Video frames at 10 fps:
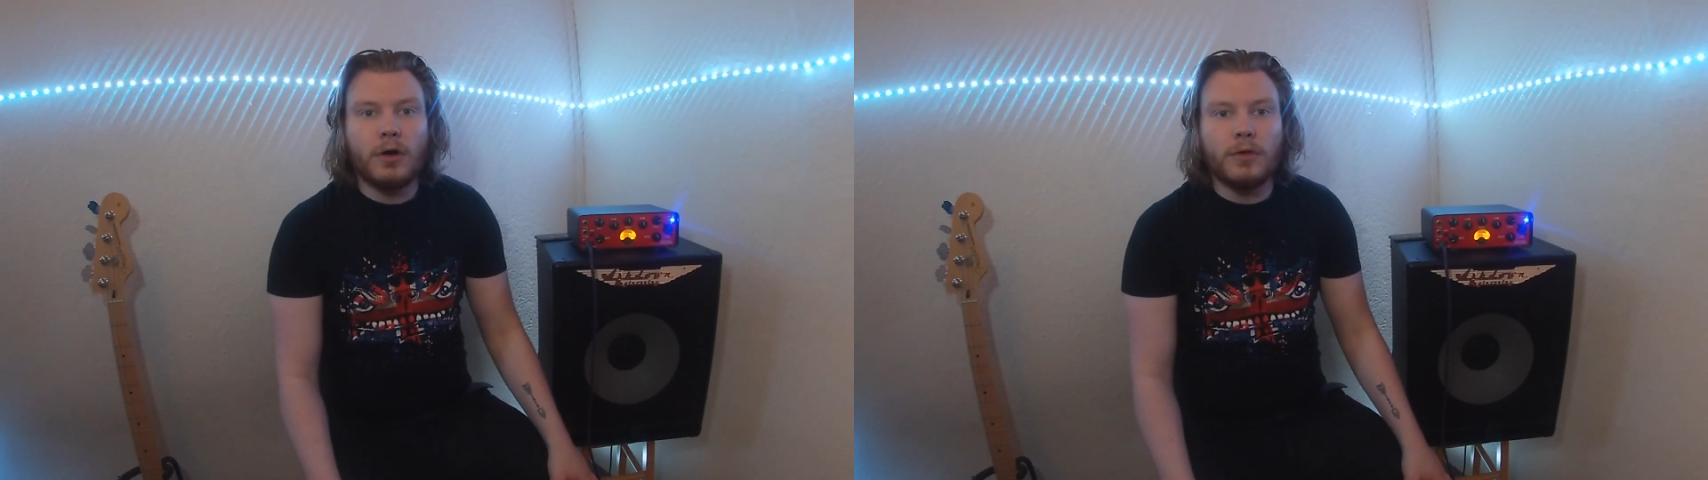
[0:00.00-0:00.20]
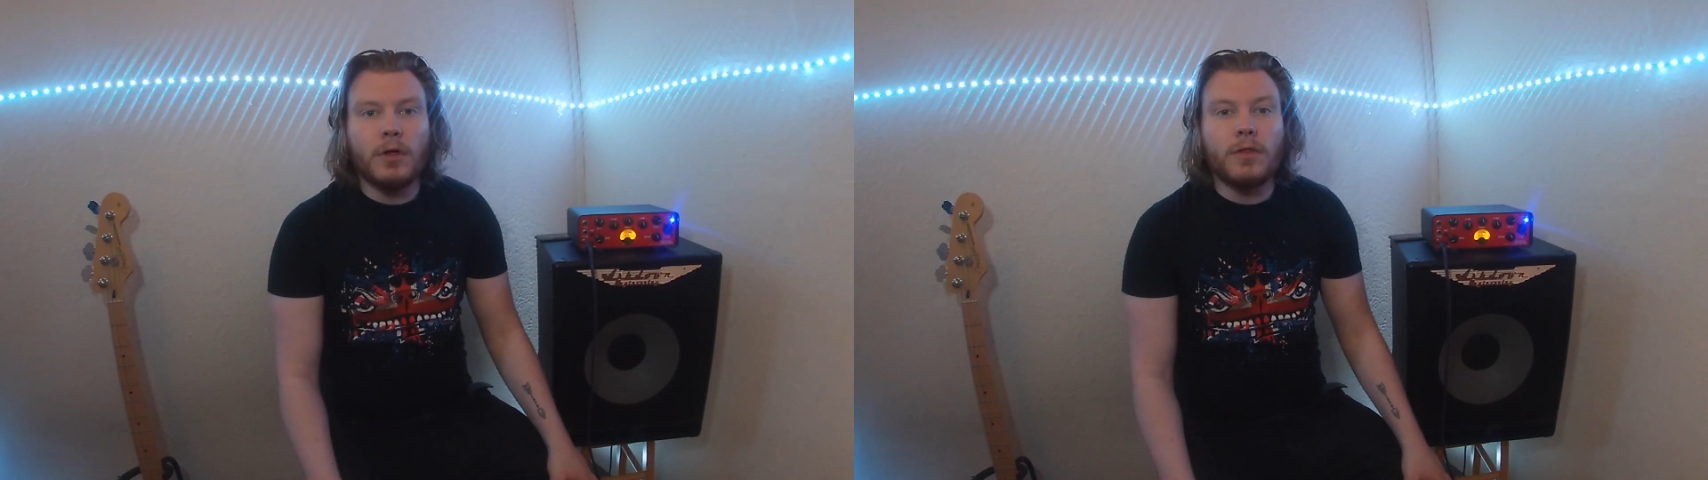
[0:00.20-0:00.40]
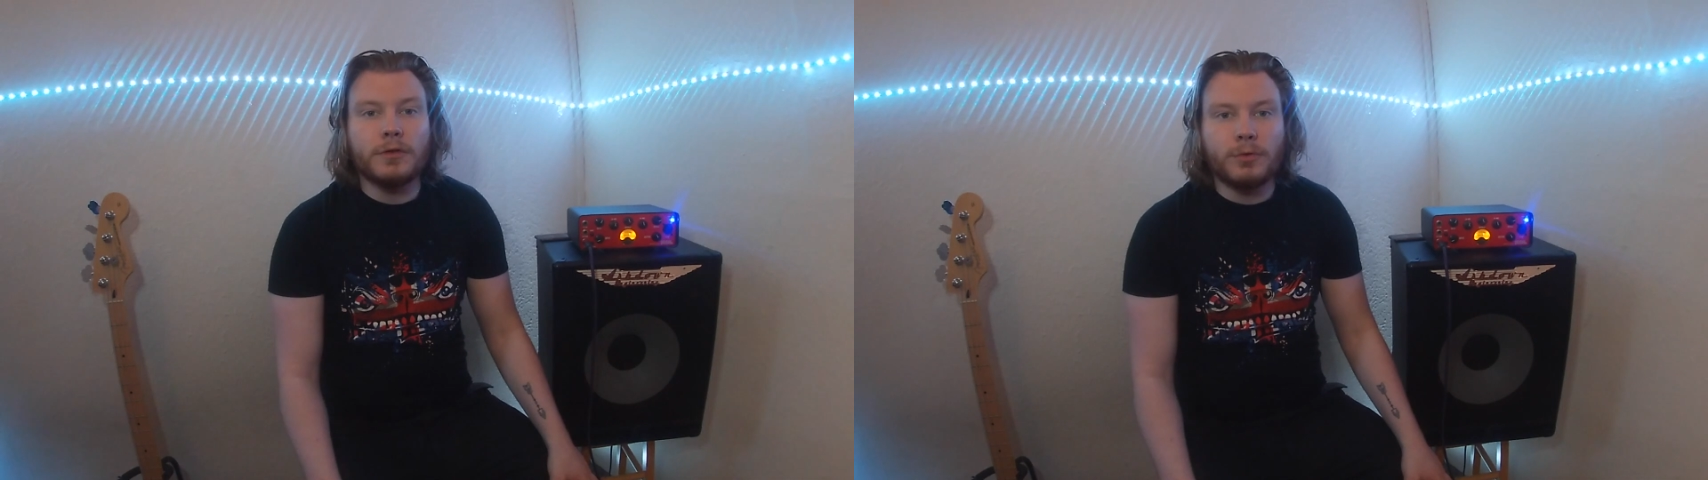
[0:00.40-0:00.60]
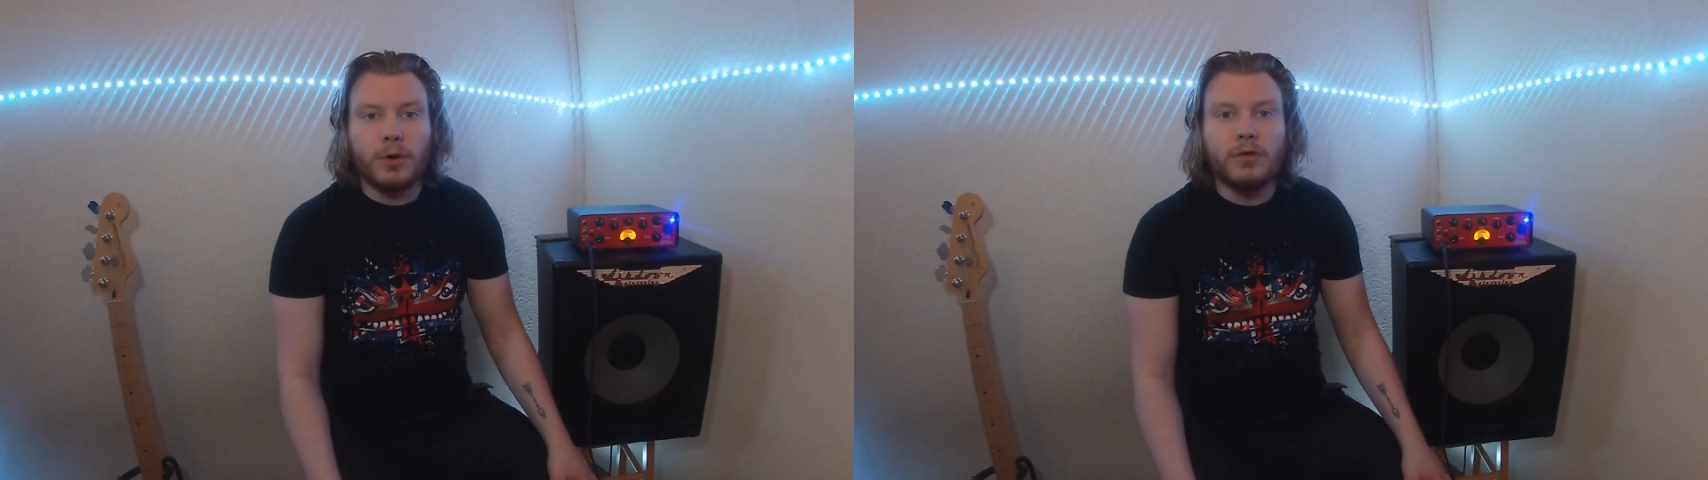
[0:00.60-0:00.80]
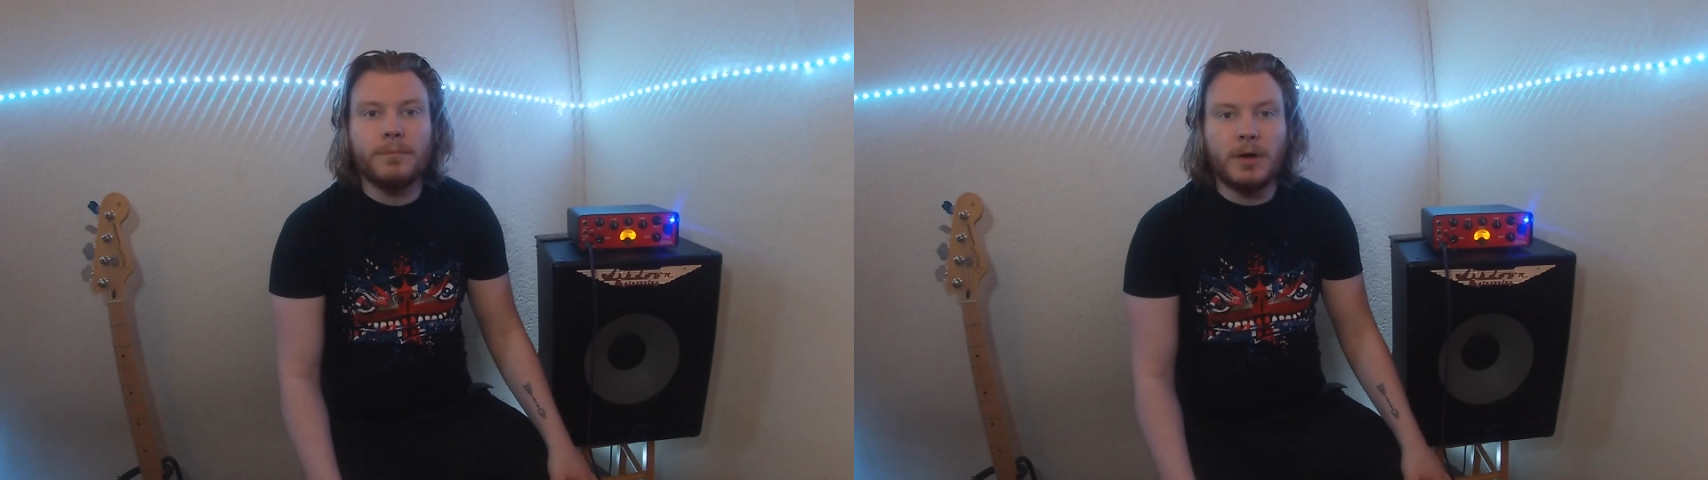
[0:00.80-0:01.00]
on the
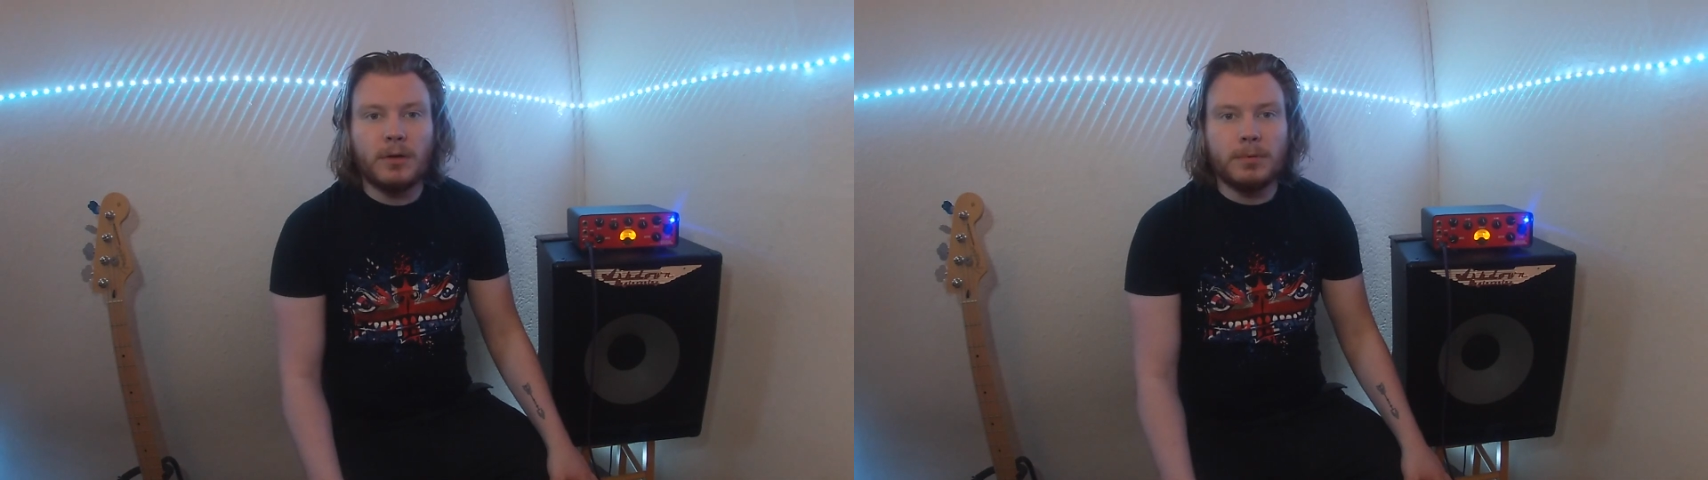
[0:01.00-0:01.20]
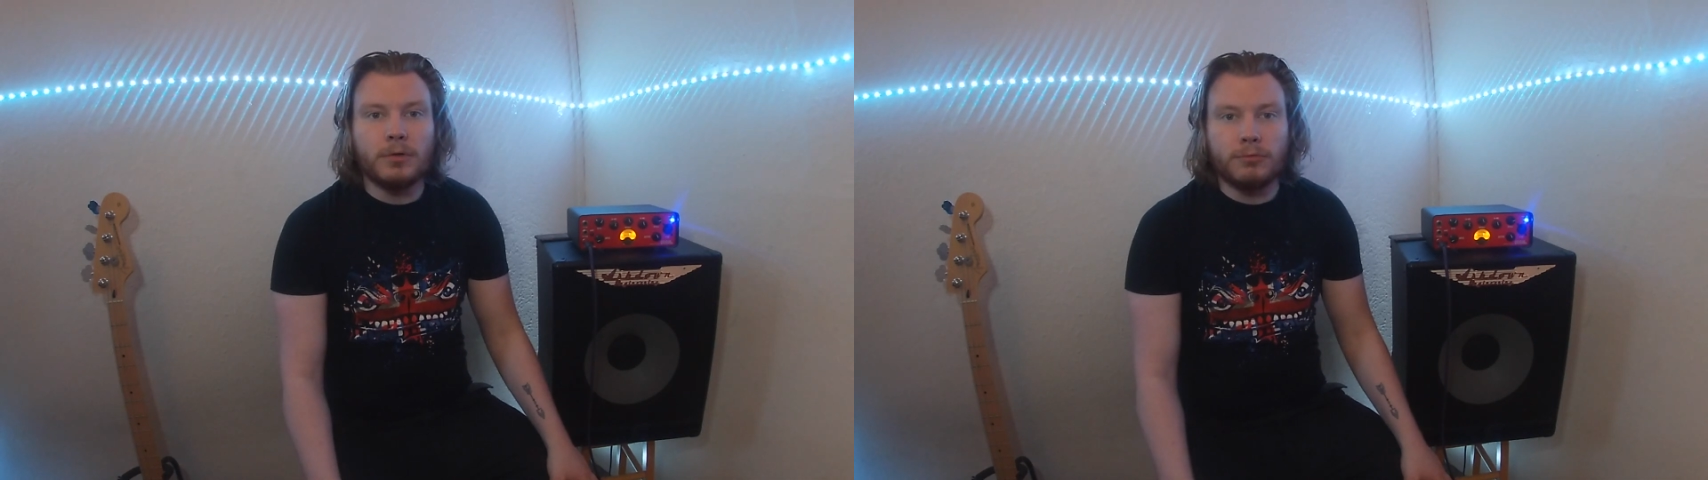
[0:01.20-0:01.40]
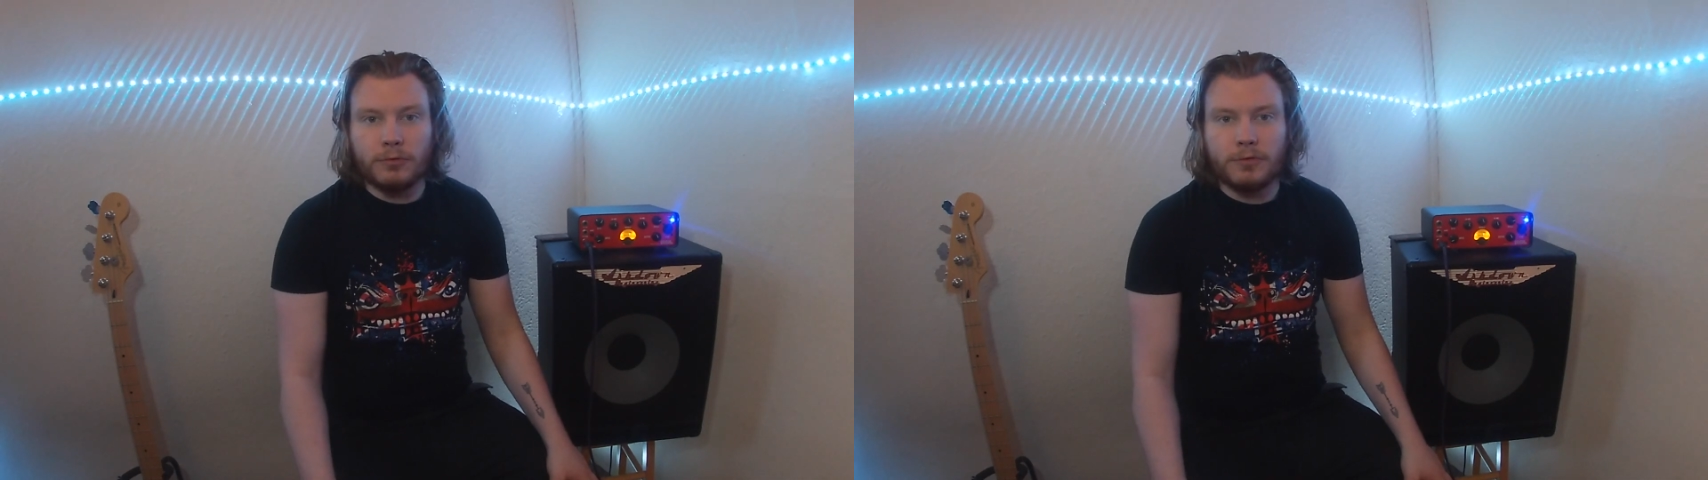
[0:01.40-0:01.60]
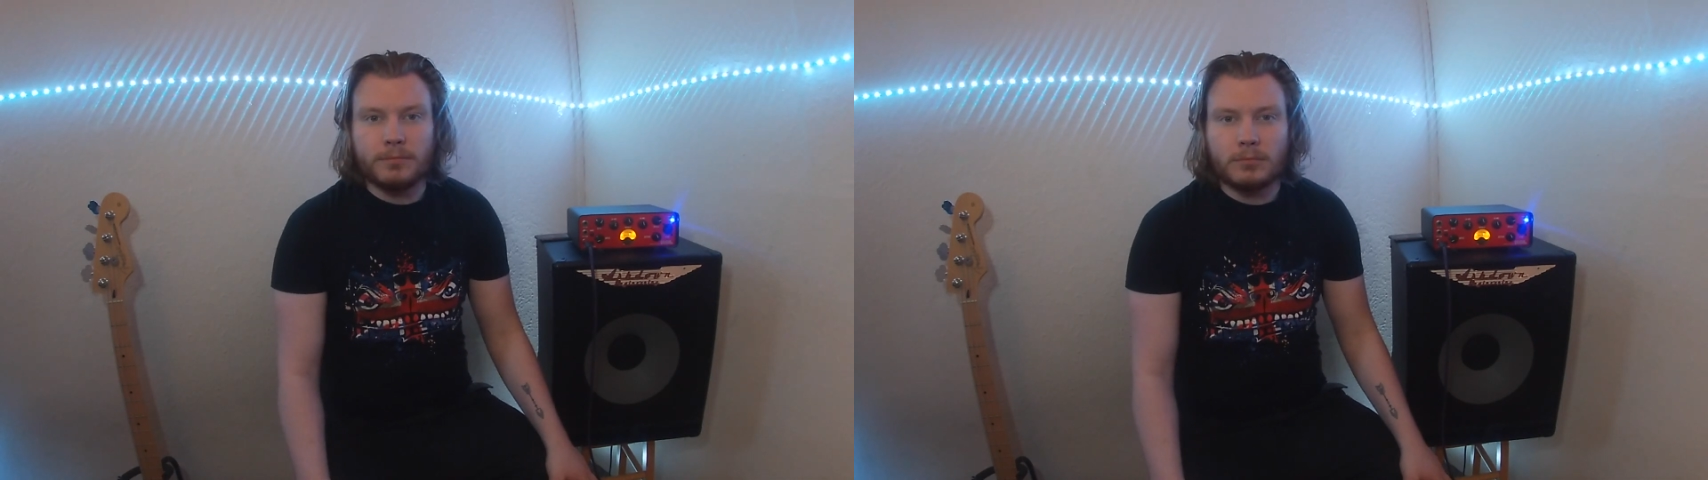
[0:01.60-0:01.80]
12-bar blues.